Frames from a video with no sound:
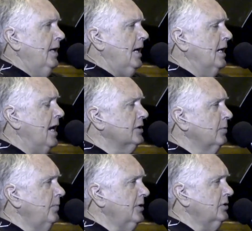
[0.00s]
And as a
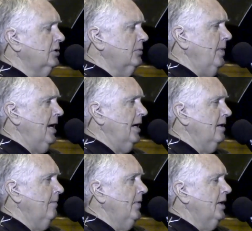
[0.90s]

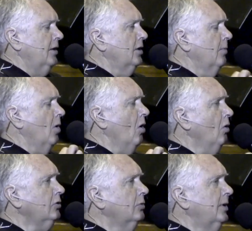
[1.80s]
businessman, the
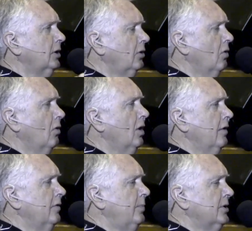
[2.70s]
ultimate goal
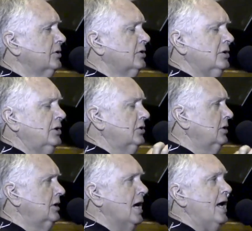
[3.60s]
of a business is
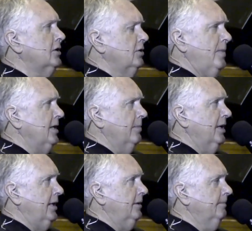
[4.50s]
not to make
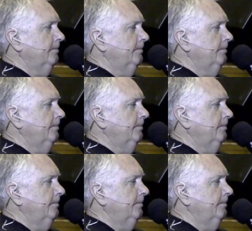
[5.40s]
money.